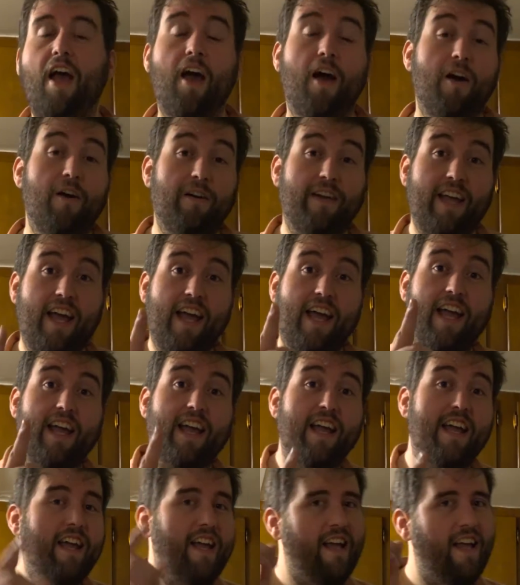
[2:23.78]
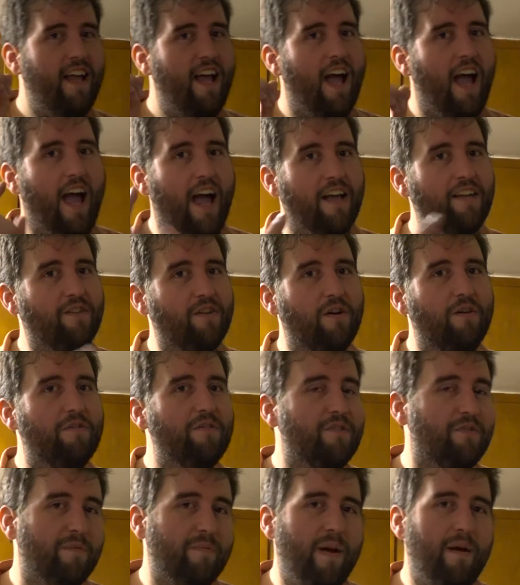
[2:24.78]
Okay, as
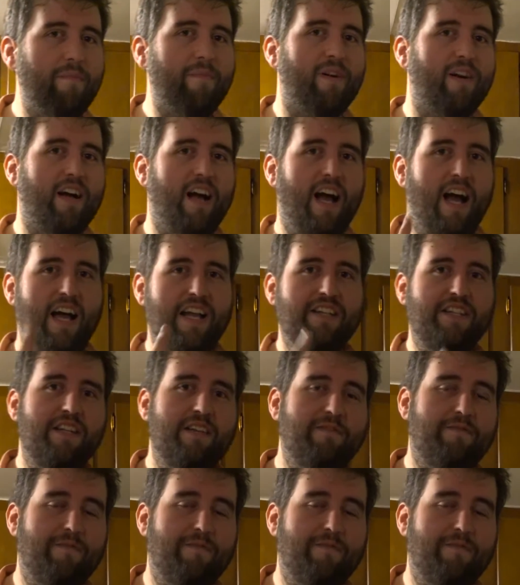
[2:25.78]
always, remember, hygiene